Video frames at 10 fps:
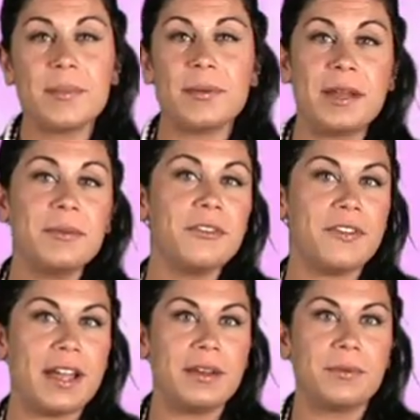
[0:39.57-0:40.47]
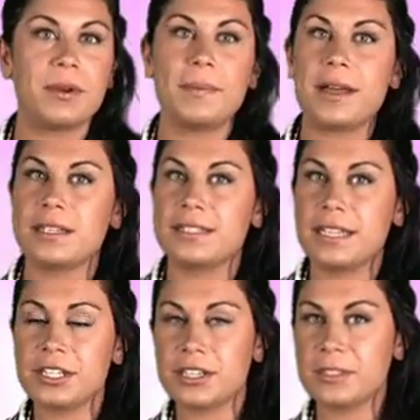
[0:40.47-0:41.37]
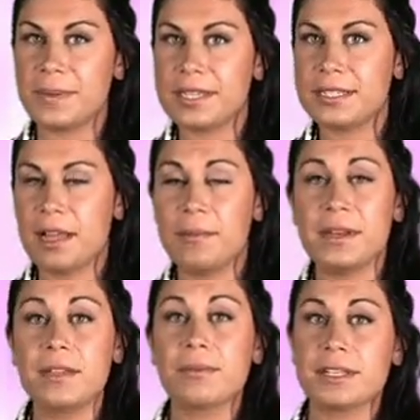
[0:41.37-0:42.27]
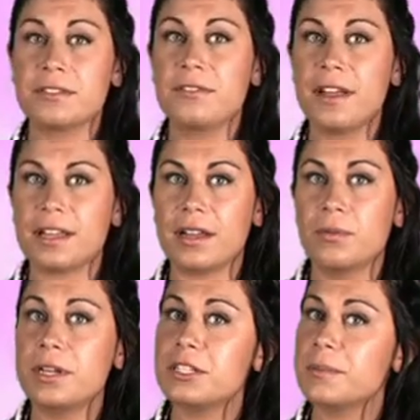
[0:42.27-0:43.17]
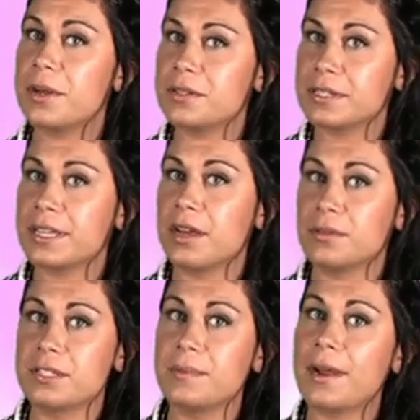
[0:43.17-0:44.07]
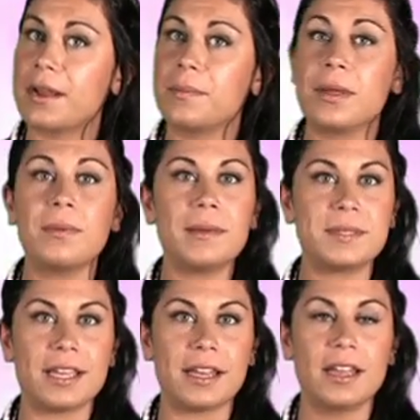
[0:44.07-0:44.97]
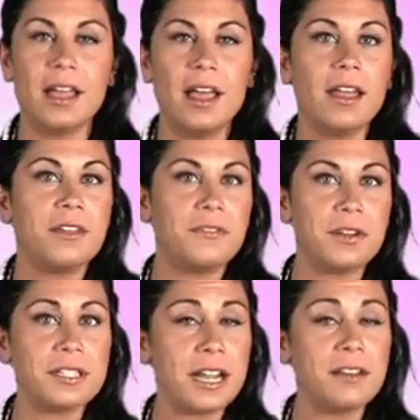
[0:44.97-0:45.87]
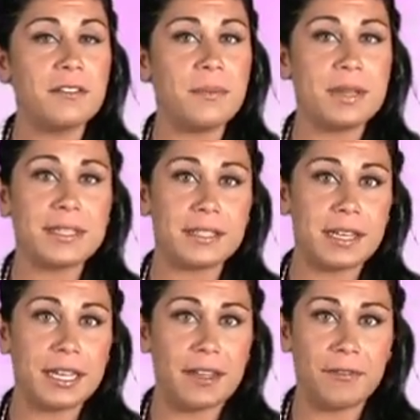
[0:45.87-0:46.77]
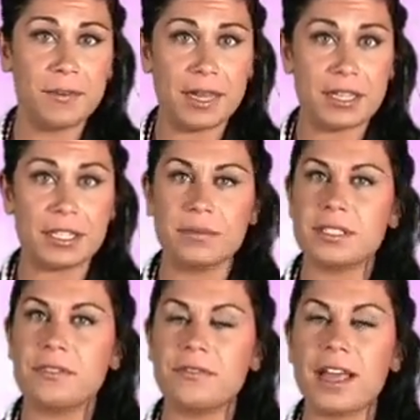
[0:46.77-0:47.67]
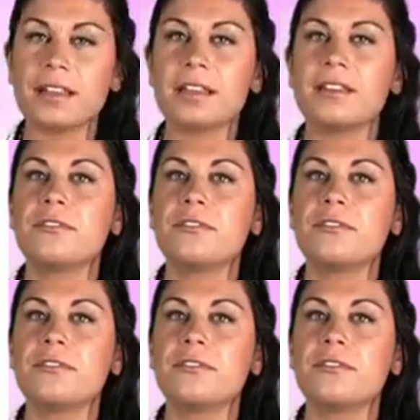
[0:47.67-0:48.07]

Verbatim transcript: that BREIN provided were about a Seychelles based company, Reservella, which supposedly owns the Pirate Bay website. The first sign of the misleading information was the fact that